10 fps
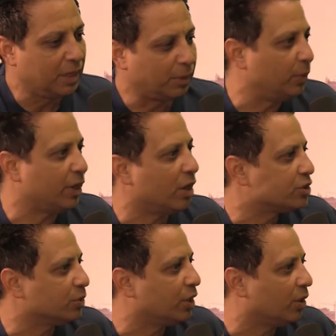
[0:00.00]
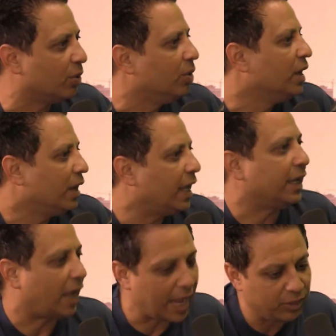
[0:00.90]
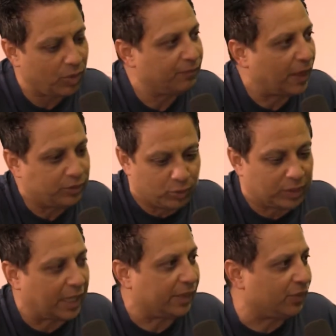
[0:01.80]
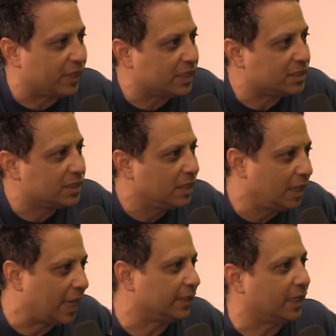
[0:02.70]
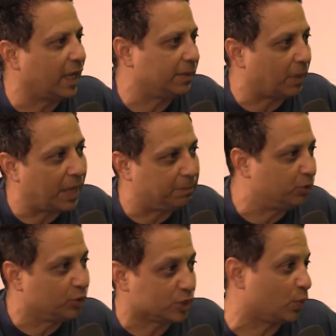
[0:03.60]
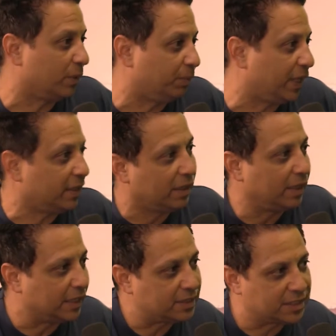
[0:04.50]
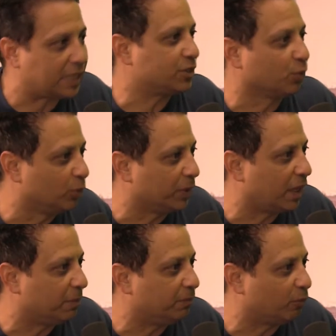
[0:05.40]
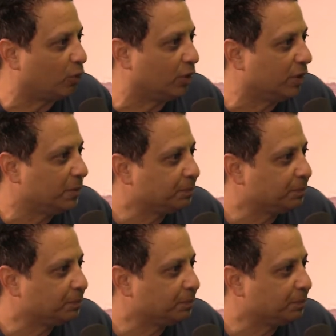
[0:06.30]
but we also know, hey, I know if I do it like this, and then I do this one bit, it sets Ruben up for